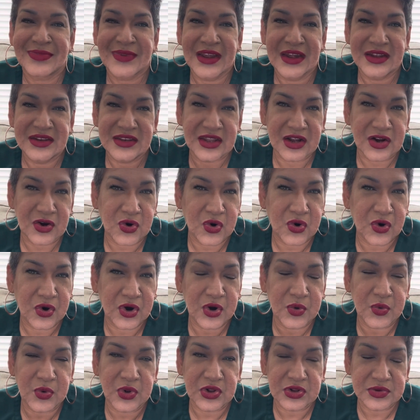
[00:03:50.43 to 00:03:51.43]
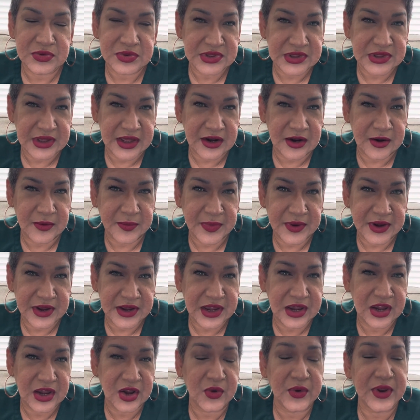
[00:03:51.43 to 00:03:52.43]
The court will set up a
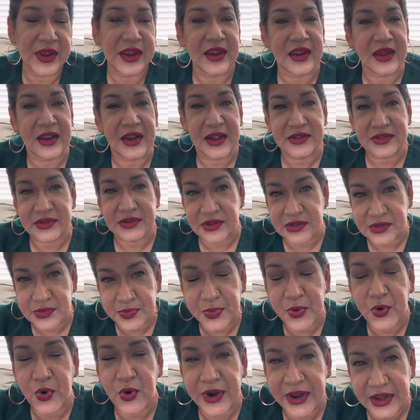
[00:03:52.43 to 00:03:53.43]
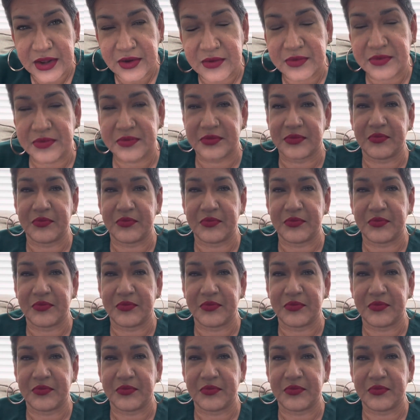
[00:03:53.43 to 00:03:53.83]
hearing, and at this point,